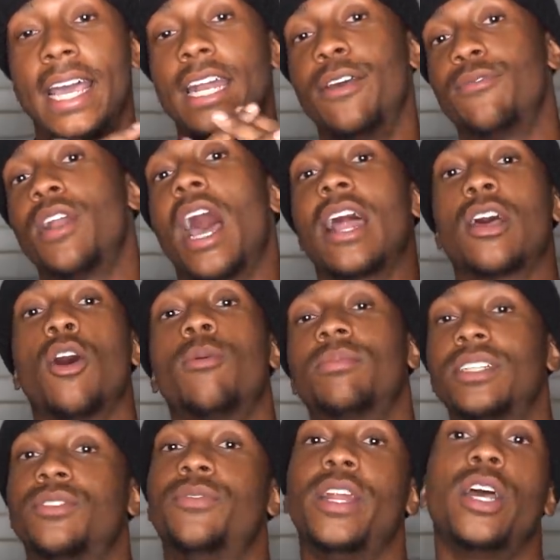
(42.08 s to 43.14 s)
And if not, I hope
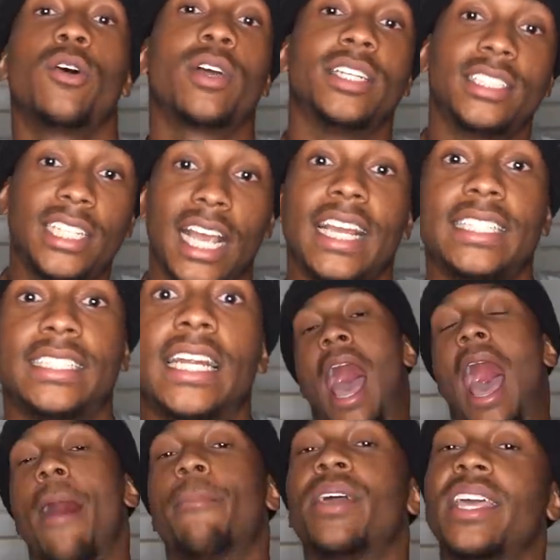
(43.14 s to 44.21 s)
this video can change that.
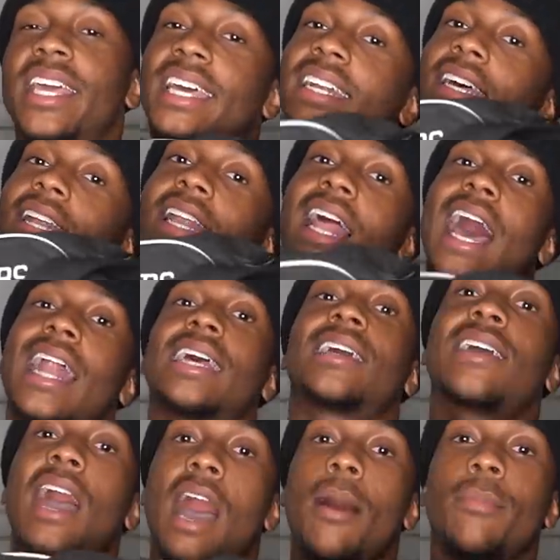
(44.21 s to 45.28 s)
I've been getting a lot of
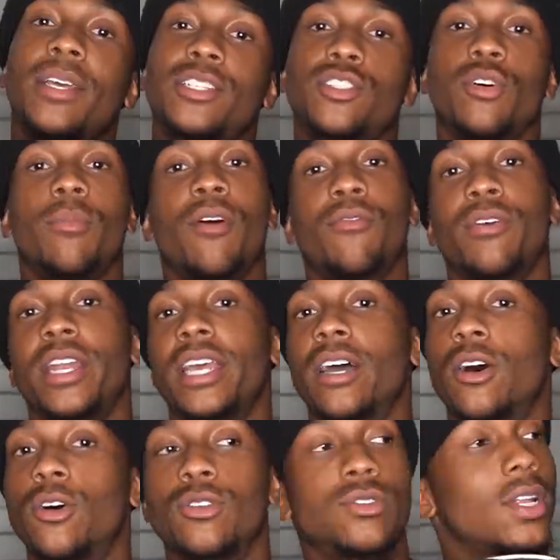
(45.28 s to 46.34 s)
comments on my
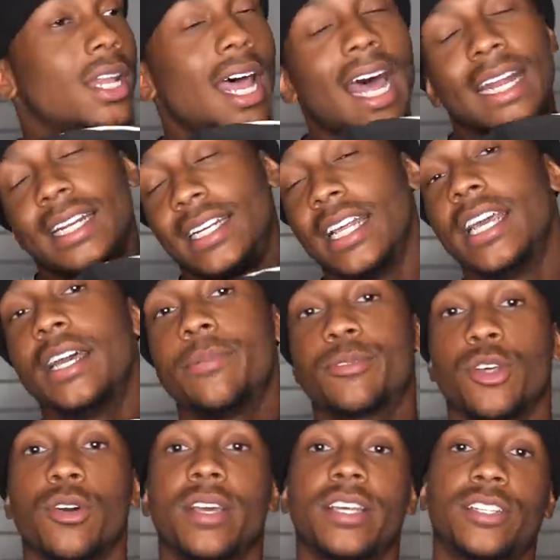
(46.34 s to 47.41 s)
videos, a lot of
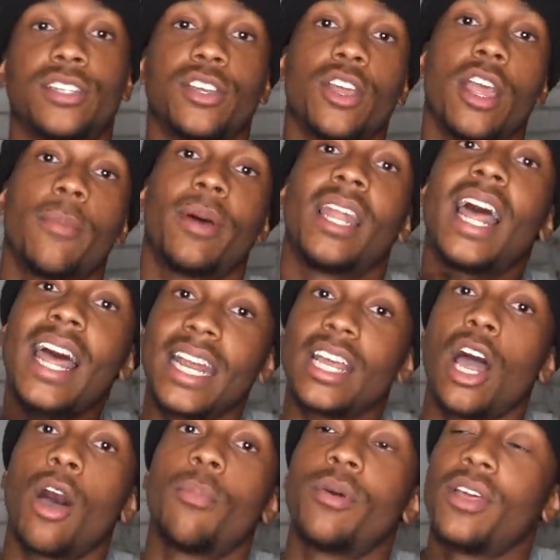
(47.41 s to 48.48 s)
DMs on Instagram. A lot of
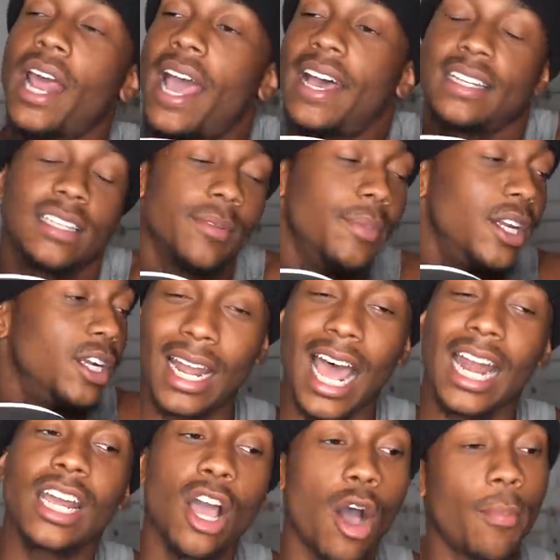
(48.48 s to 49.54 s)
y'all been asking me, a
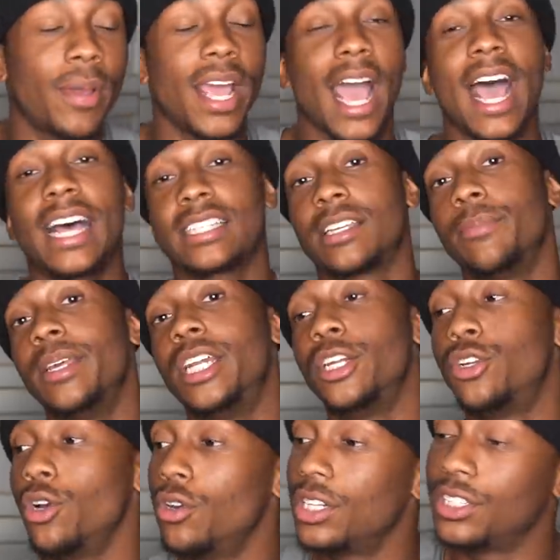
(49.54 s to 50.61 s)
lot of y'all been asking me to
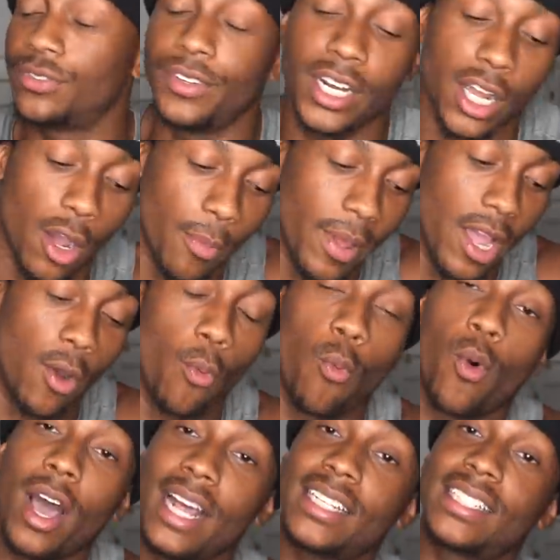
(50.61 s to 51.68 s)
do this video, man.
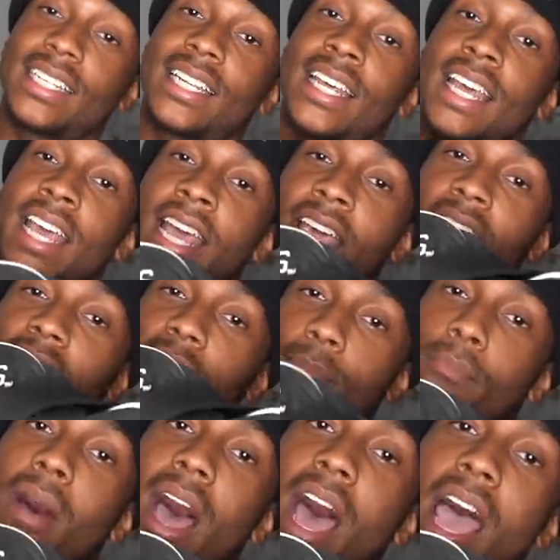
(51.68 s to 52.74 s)
What's
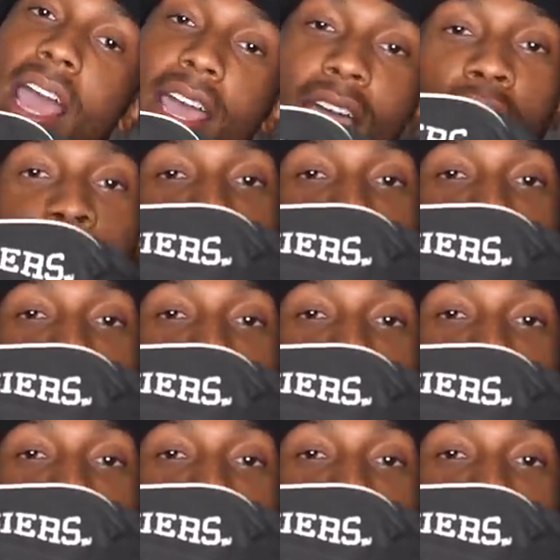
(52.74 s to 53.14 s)
in my